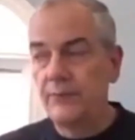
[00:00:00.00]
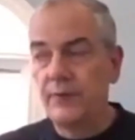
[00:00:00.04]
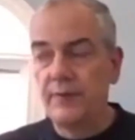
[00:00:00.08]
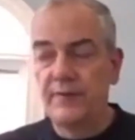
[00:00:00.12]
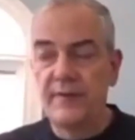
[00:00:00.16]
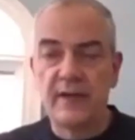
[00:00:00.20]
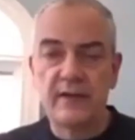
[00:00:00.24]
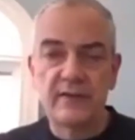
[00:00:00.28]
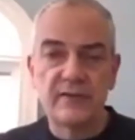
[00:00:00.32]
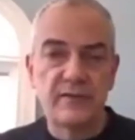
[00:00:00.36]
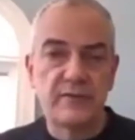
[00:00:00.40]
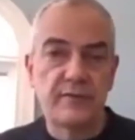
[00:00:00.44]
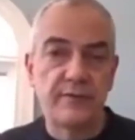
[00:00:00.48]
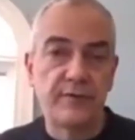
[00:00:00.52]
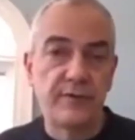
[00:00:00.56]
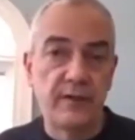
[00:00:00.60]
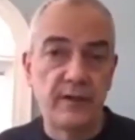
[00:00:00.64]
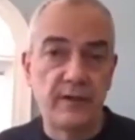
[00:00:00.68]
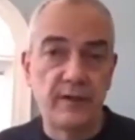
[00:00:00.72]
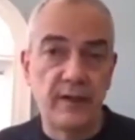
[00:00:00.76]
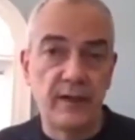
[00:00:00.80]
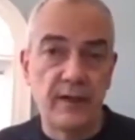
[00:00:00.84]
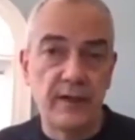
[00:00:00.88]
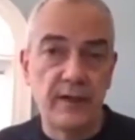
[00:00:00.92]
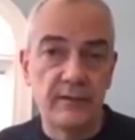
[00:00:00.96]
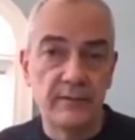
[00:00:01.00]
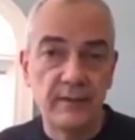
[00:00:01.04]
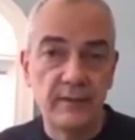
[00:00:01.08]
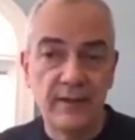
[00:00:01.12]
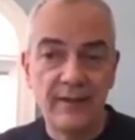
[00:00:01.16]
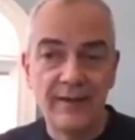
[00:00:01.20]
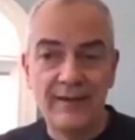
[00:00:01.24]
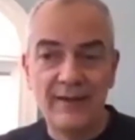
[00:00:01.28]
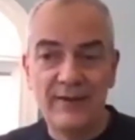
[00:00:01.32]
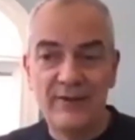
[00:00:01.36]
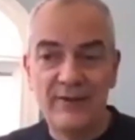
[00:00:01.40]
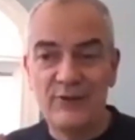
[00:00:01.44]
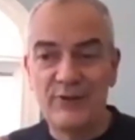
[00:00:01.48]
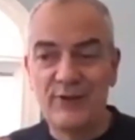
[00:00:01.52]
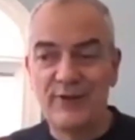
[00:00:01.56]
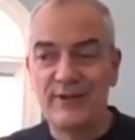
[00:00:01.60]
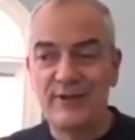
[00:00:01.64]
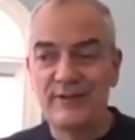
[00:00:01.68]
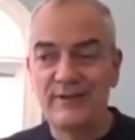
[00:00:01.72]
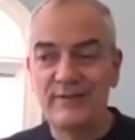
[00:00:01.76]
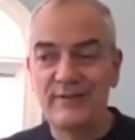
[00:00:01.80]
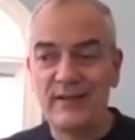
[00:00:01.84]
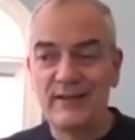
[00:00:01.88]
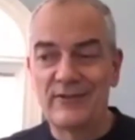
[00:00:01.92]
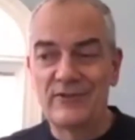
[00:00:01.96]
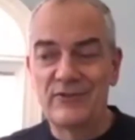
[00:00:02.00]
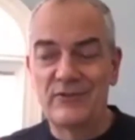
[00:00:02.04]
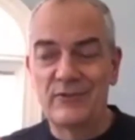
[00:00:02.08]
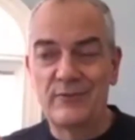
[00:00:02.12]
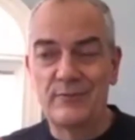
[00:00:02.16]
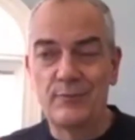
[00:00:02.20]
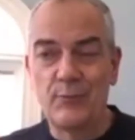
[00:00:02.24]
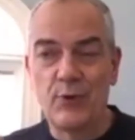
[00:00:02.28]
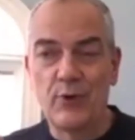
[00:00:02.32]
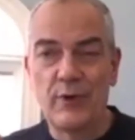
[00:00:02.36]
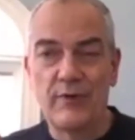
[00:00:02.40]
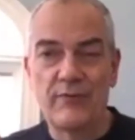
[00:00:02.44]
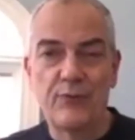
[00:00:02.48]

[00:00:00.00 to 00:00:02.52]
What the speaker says: With X39, it's more